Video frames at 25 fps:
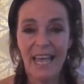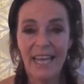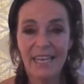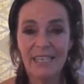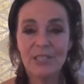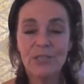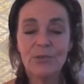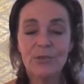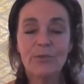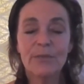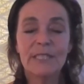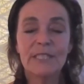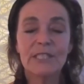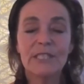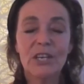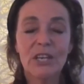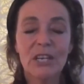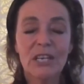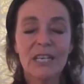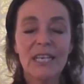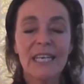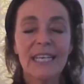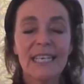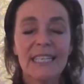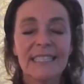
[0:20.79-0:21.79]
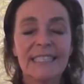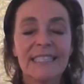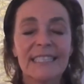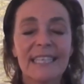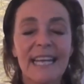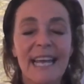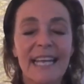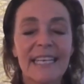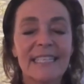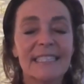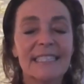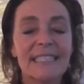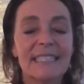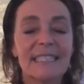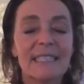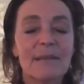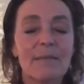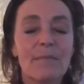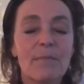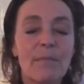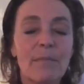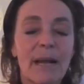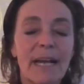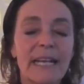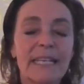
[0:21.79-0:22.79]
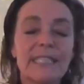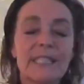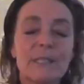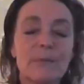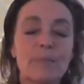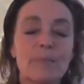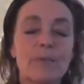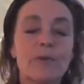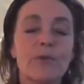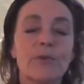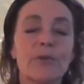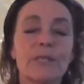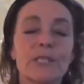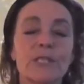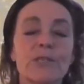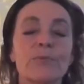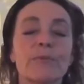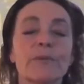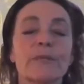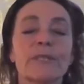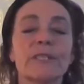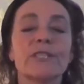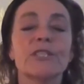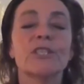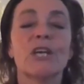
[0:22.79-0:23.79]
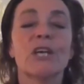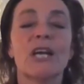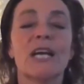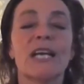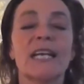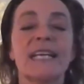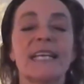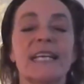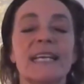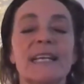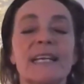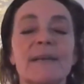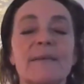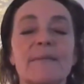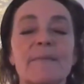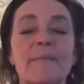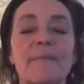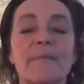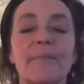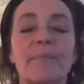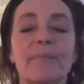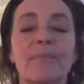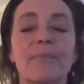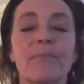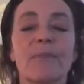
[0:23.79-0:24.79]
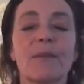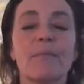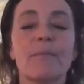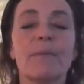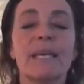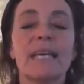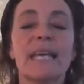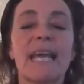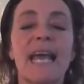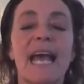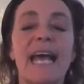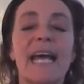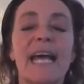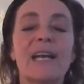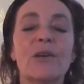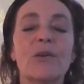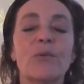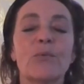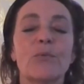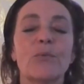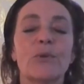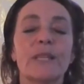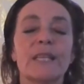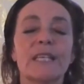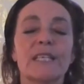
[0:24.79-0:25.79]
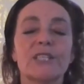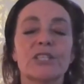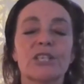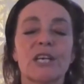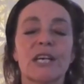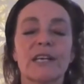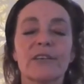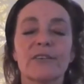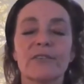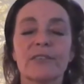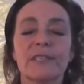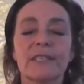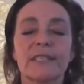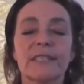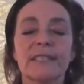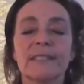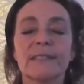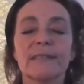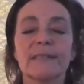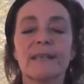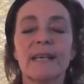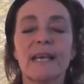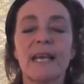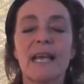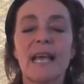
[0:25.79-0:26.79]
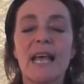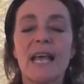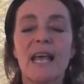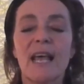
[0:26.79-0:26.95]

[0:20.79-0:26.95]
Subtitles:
And to a certain extent, my spiritual journey began with the chakras.